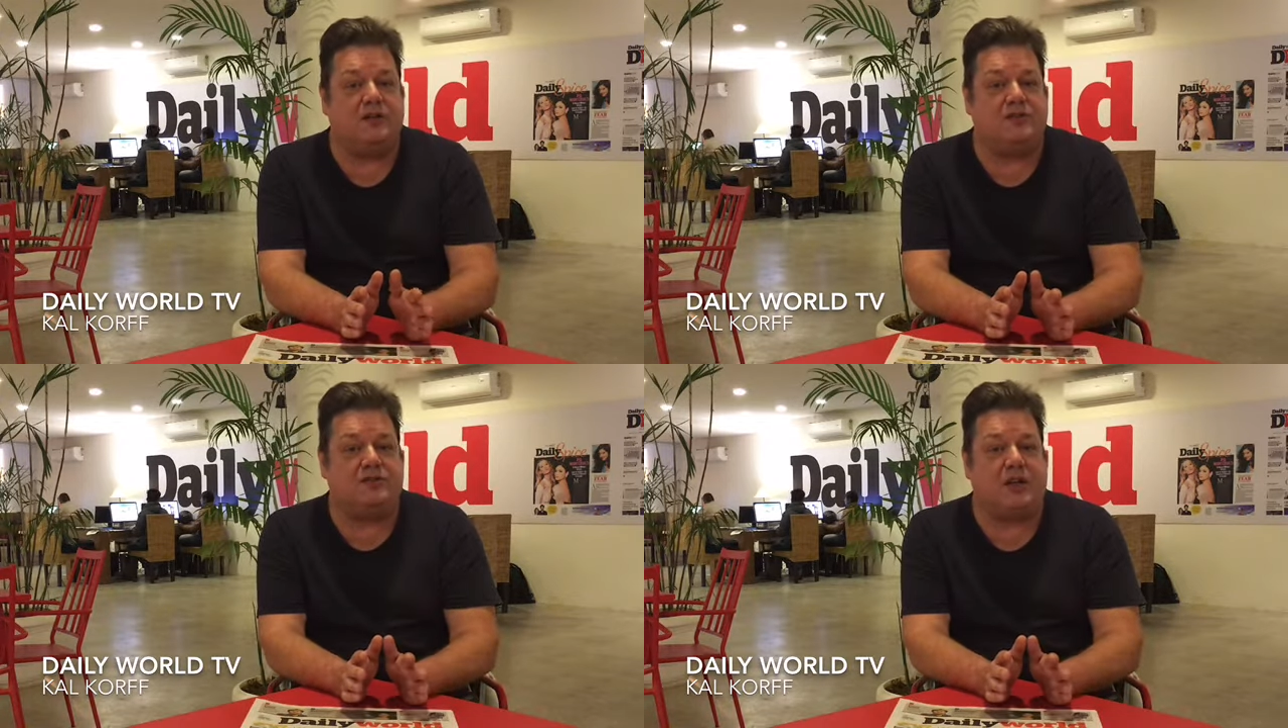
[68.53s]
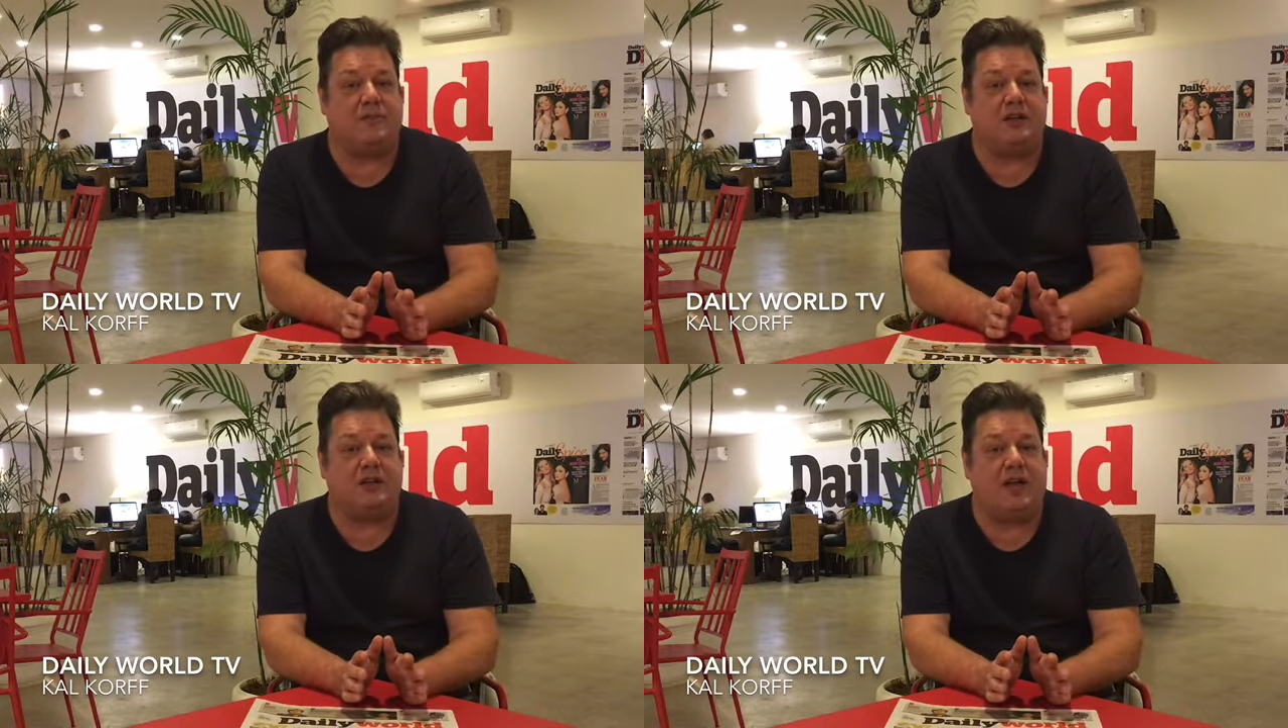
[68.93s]
to
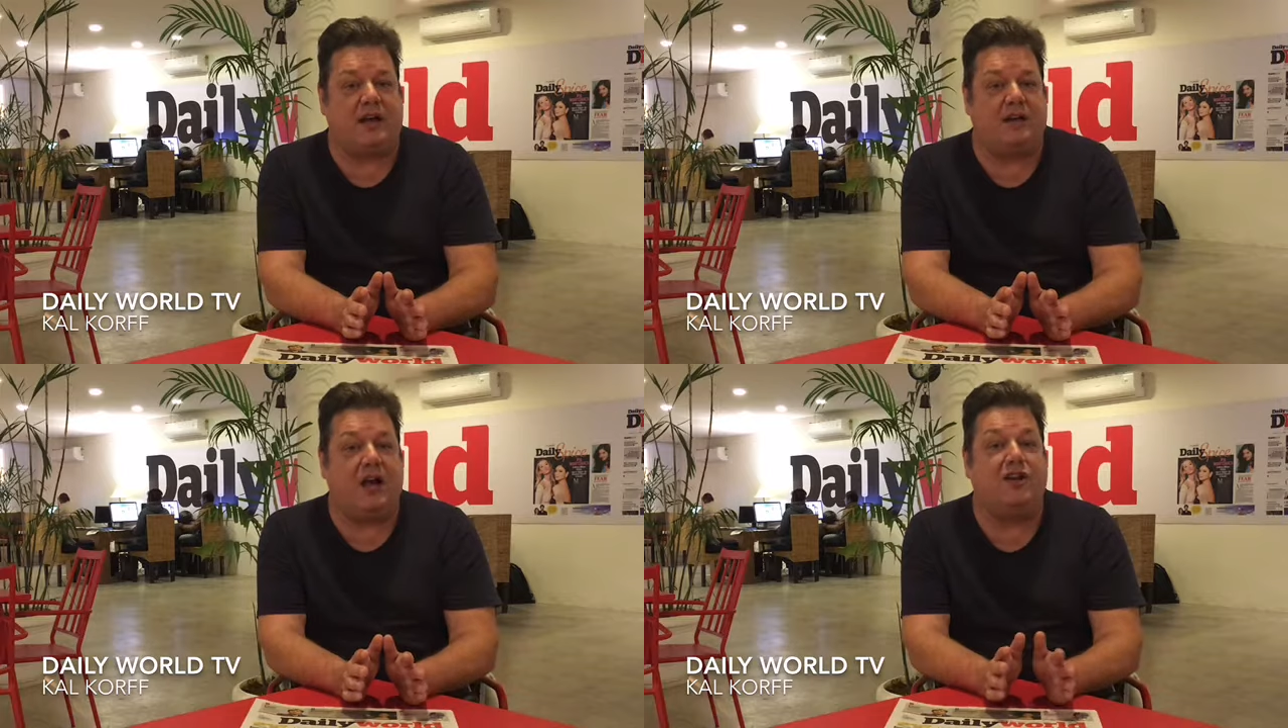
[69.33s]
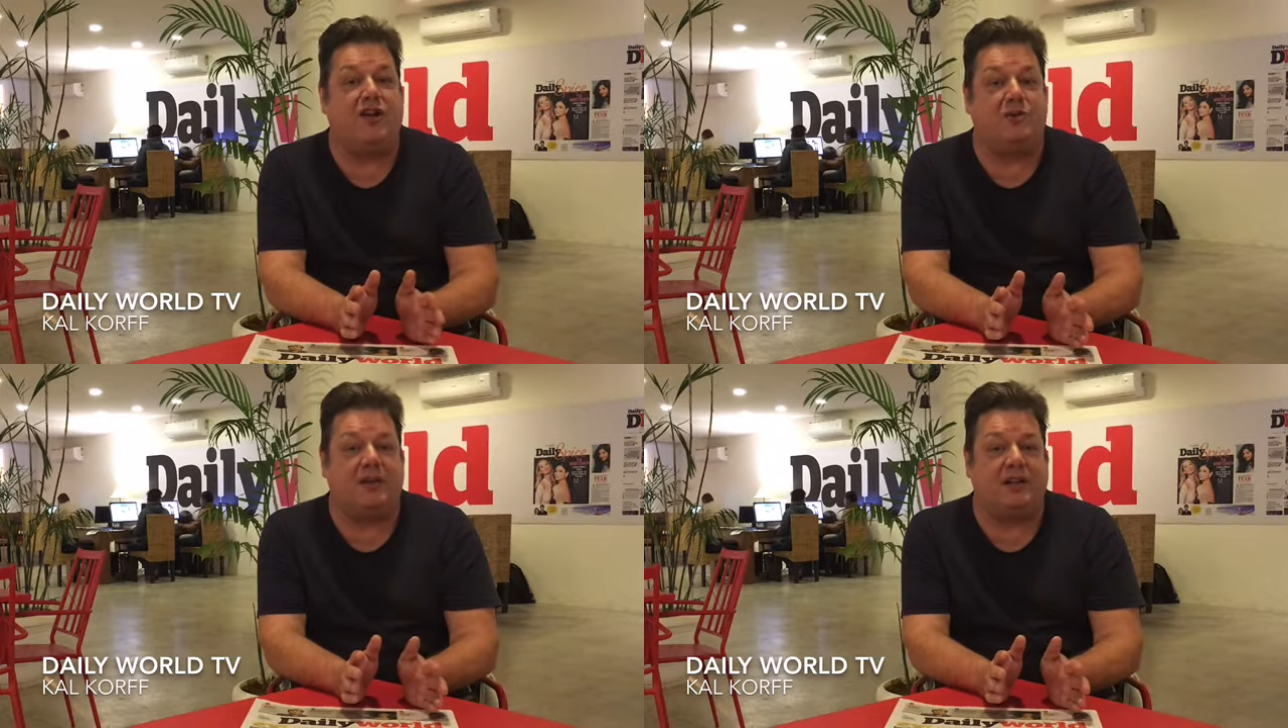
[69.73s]
something that
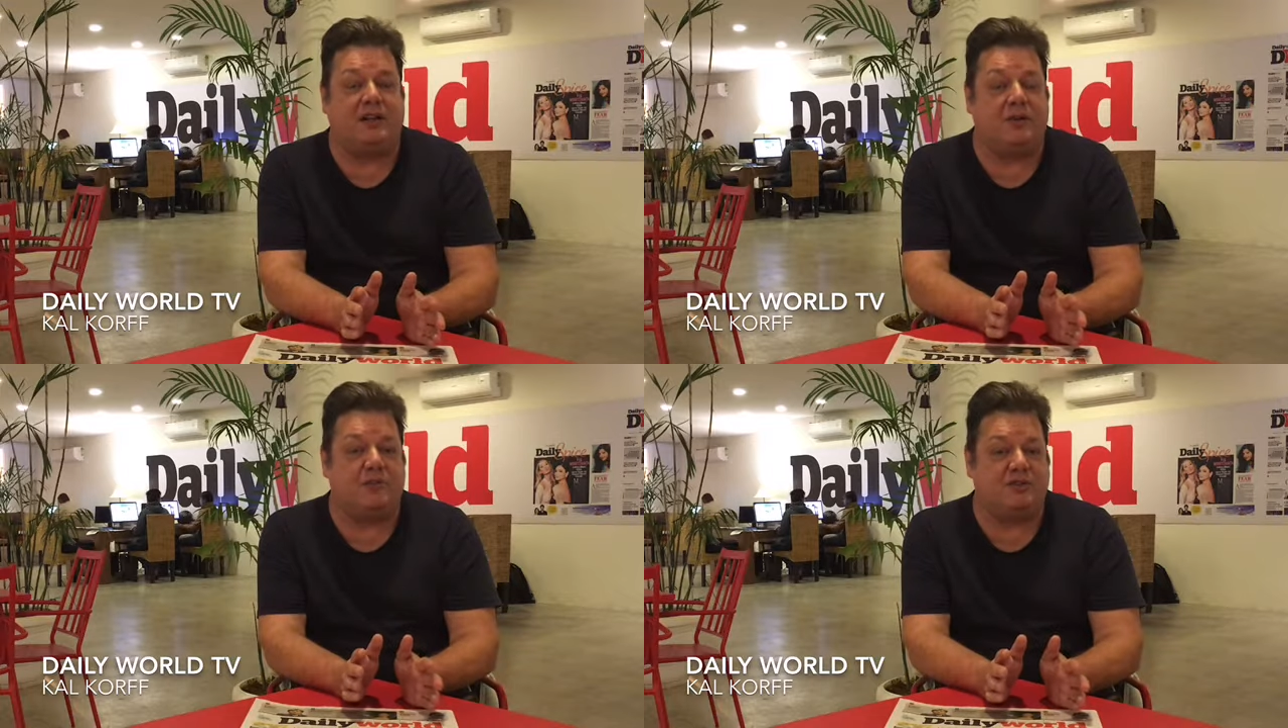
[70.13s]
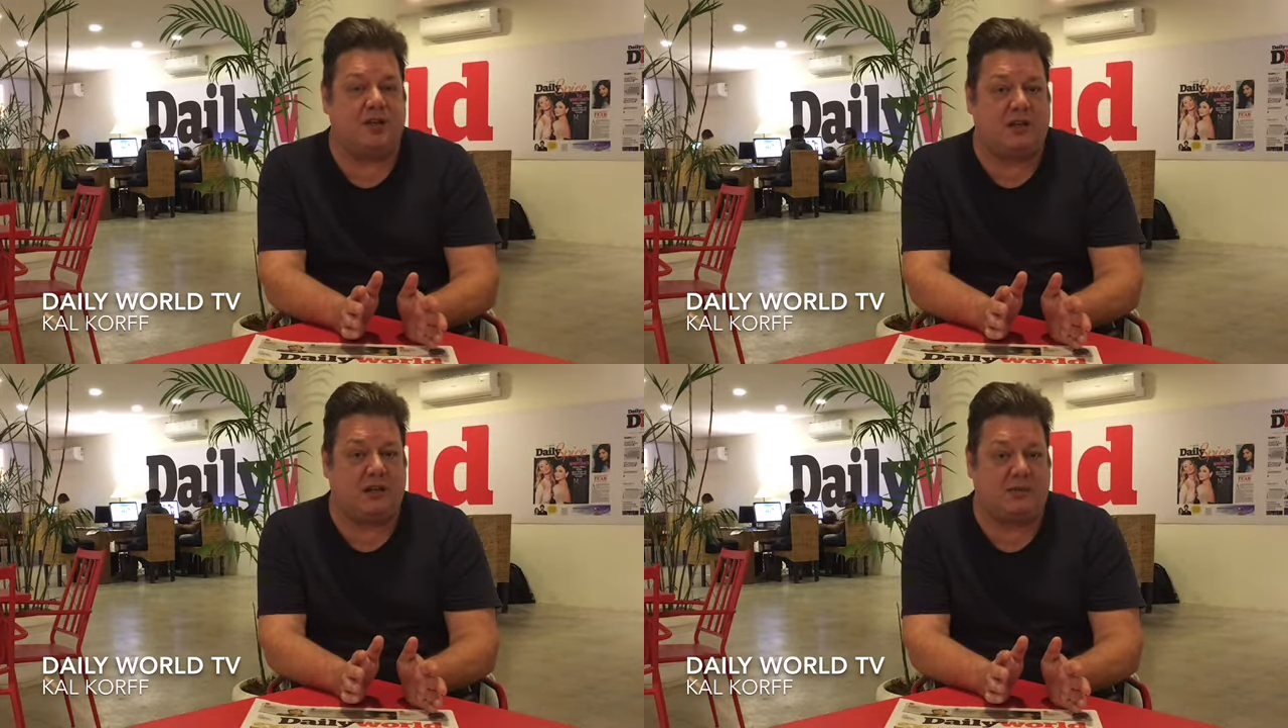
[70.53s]
unknowingly was
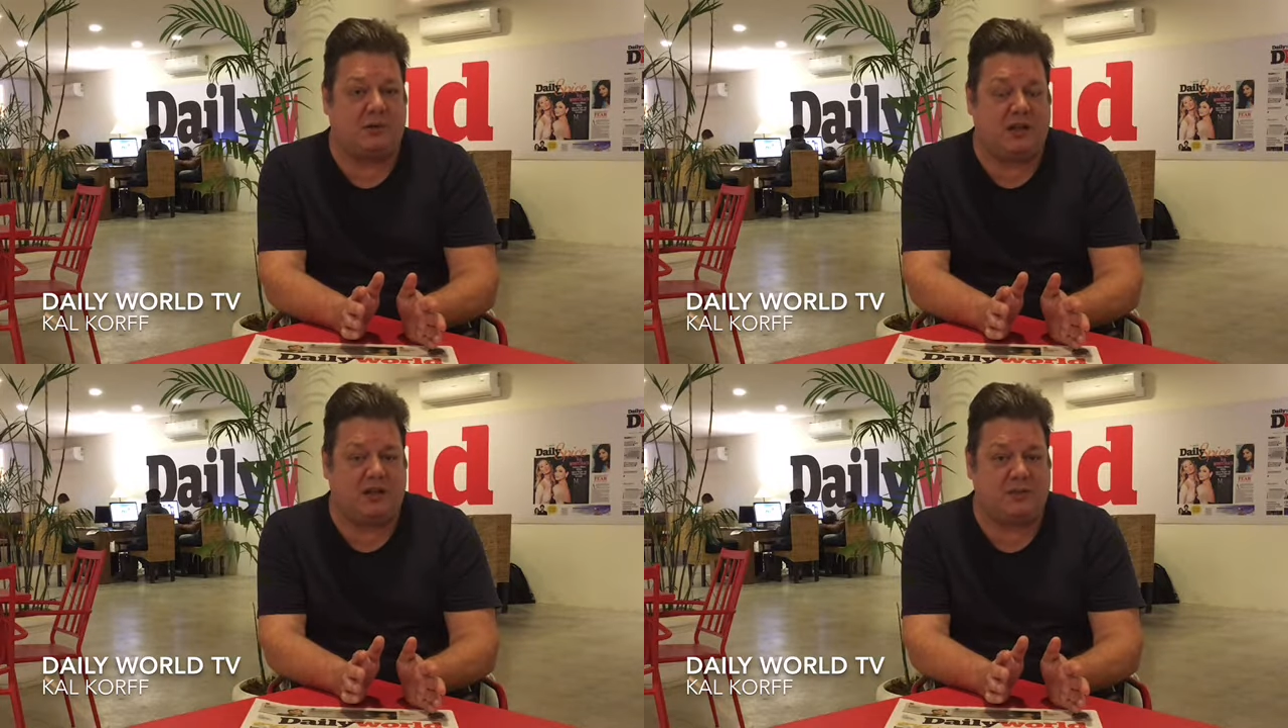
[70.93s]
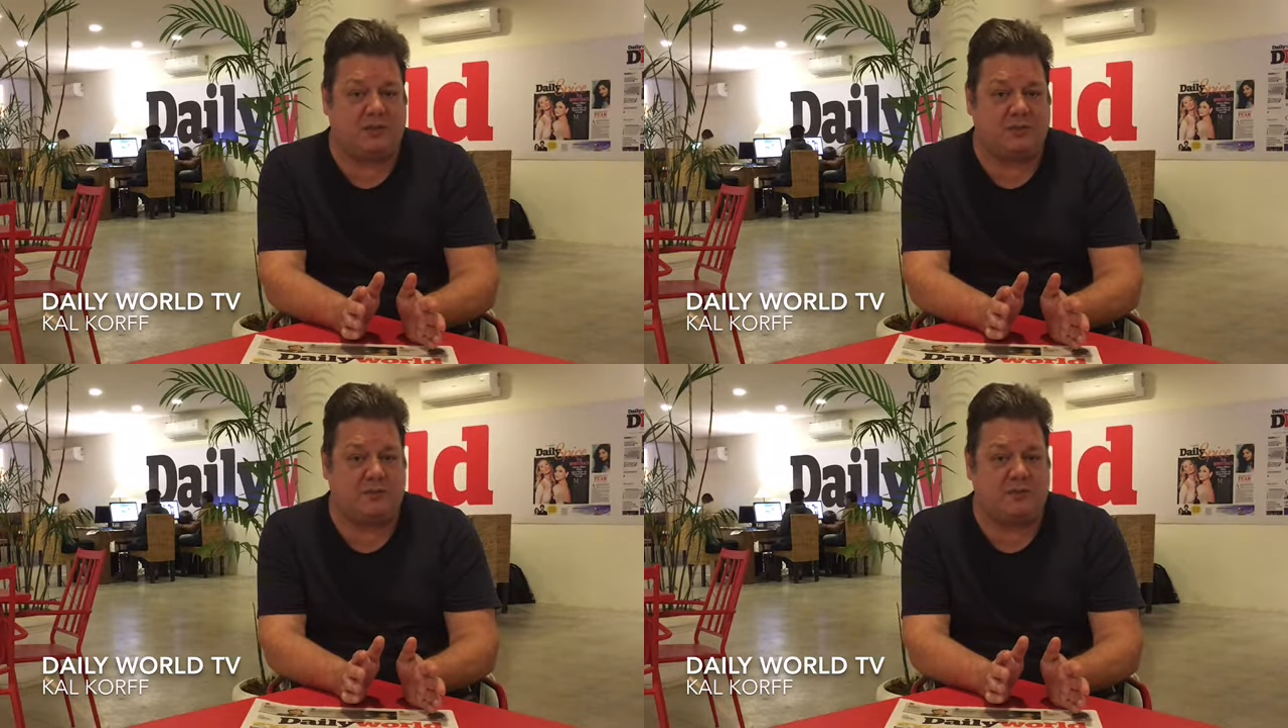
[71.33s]
taking
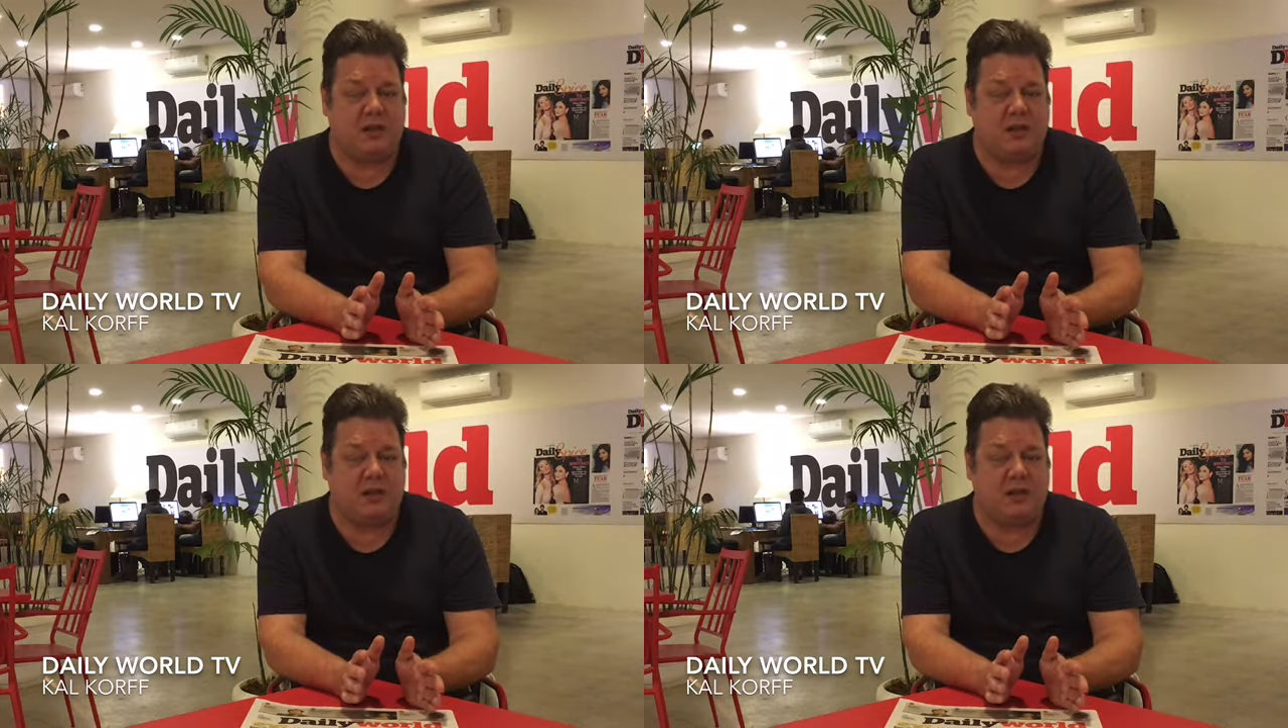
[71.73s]
place.